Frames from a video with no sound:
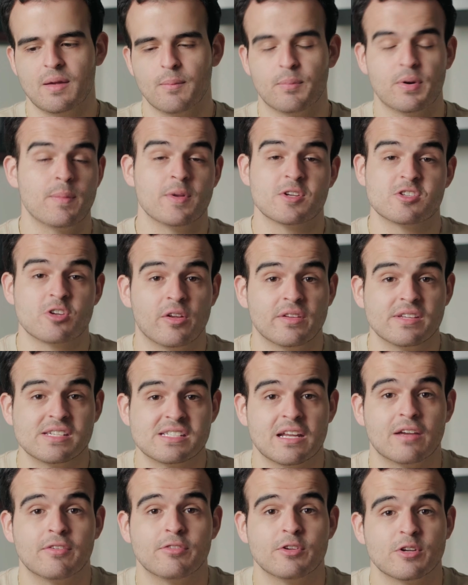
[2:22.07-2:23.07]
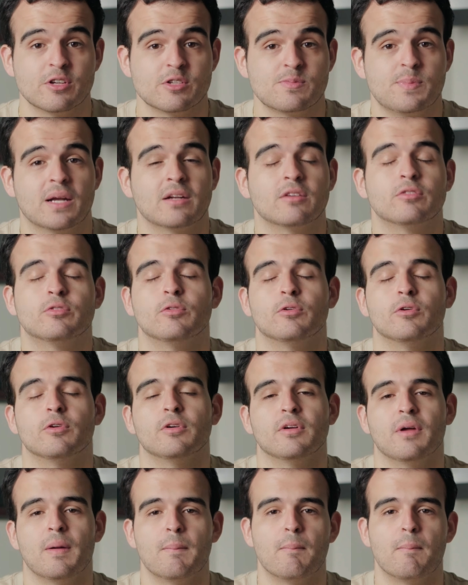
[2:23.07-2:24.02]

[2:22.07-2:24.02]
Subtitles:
pretty much all the stuff you'd expect for a